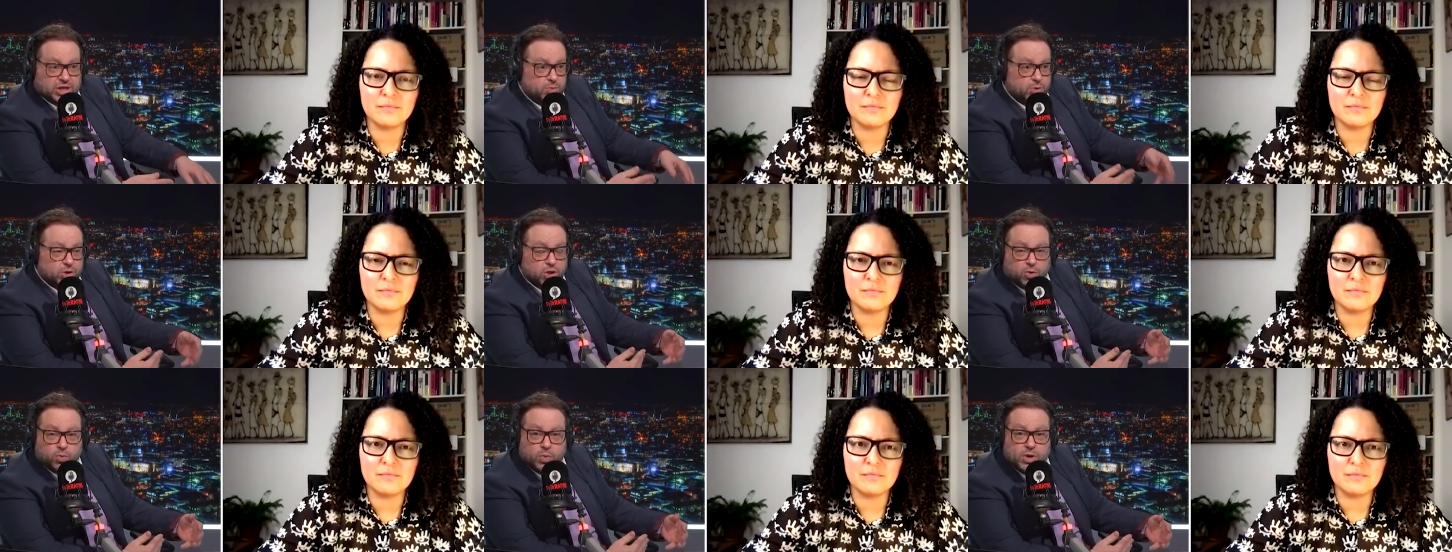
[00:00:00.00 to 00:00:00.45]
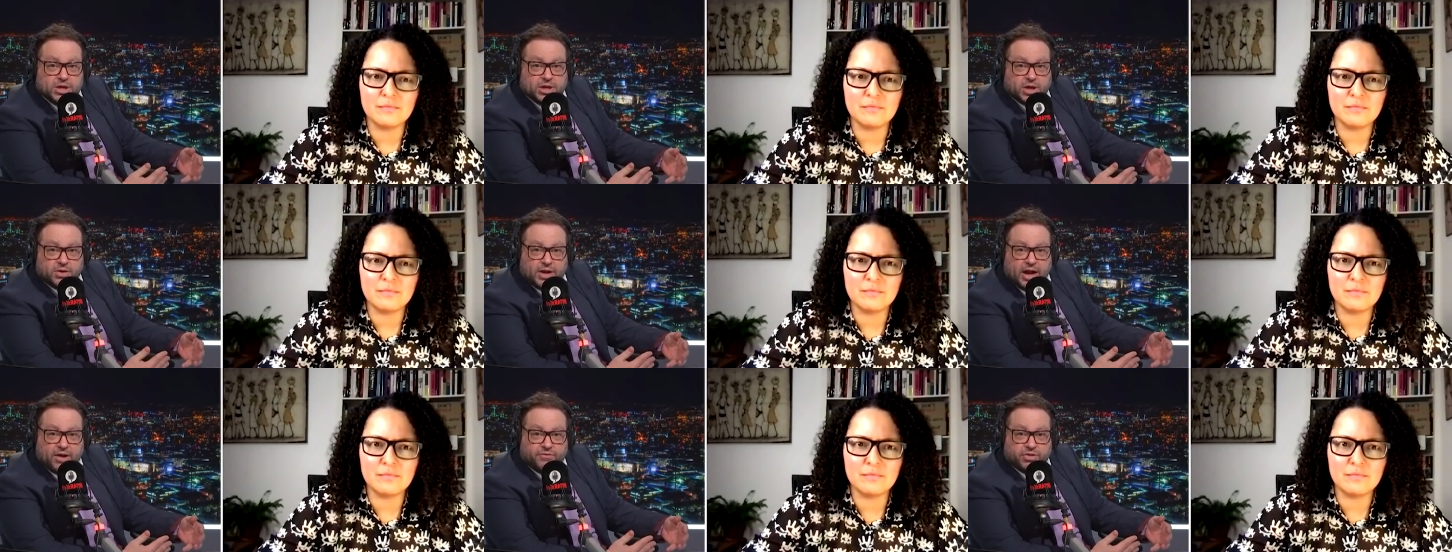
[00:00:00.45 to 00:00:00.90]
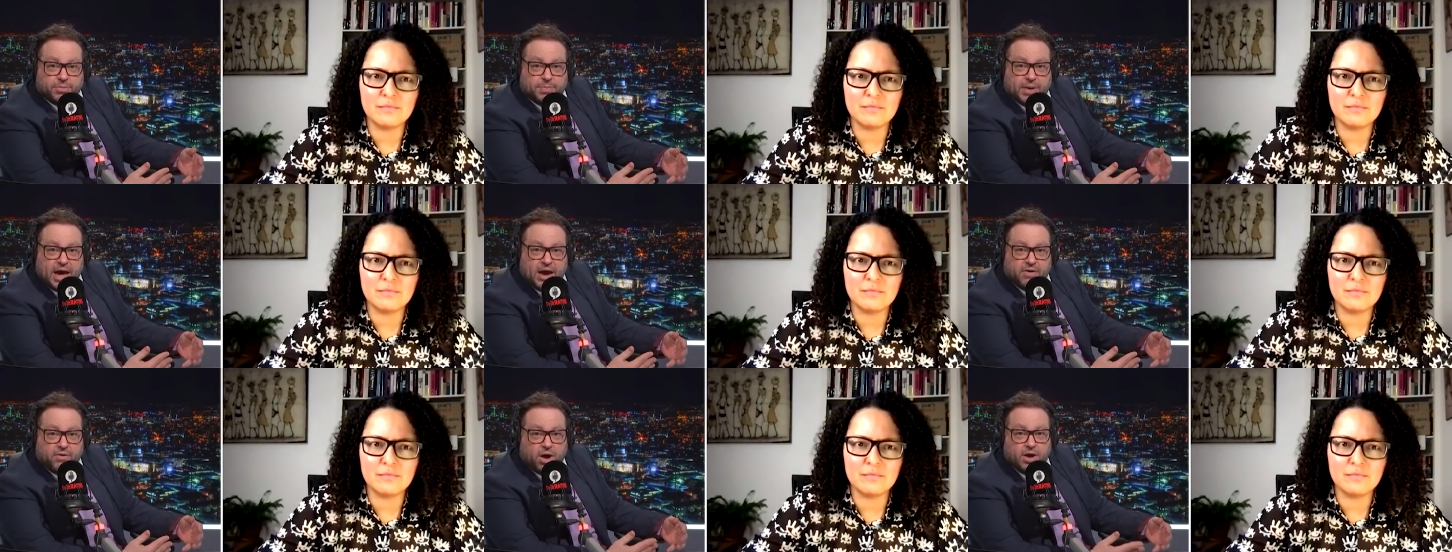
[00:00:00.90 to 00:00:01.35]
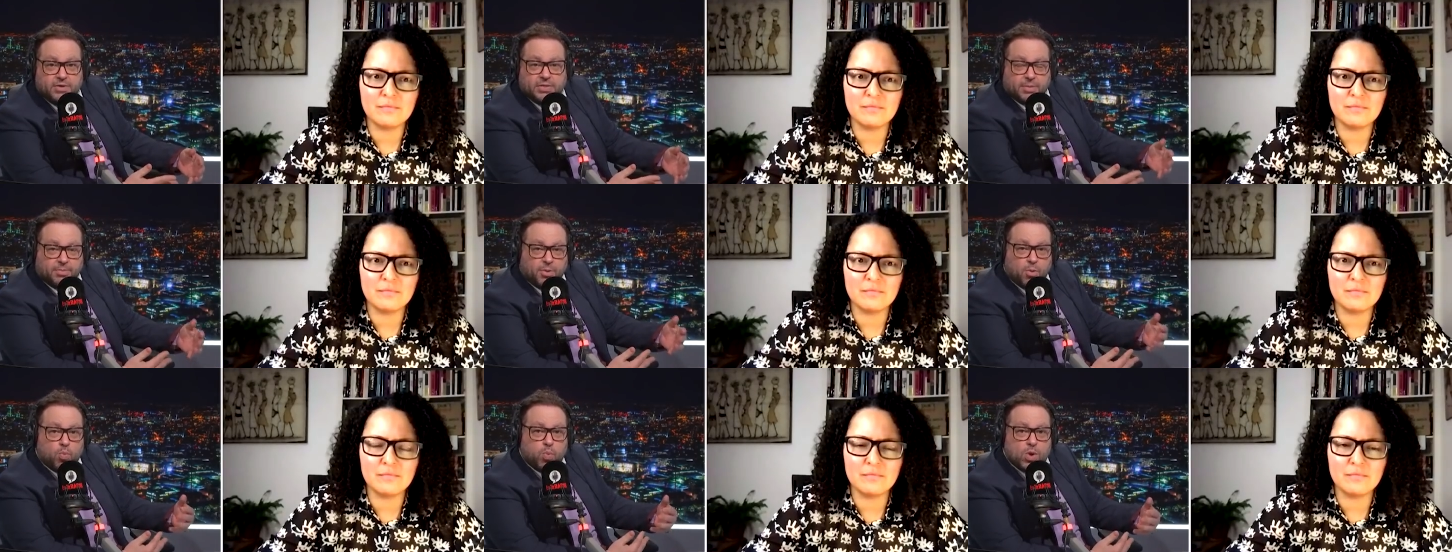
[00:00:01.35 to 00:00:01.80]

Speaker 1: well, look, we don't have the power either, but